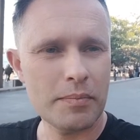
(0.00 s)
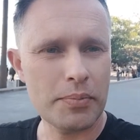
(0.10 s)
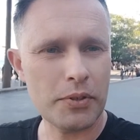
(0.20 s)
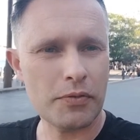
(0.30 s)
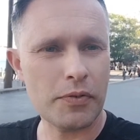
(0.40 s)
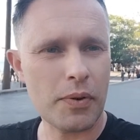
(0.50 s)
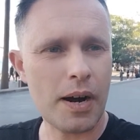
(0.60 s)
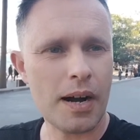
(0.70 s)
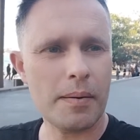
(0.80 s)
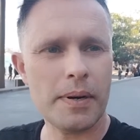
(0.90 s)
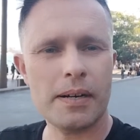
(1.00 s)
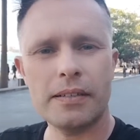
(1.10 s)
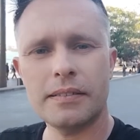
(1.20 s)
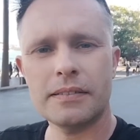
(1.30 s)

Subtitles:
beautiful harbour,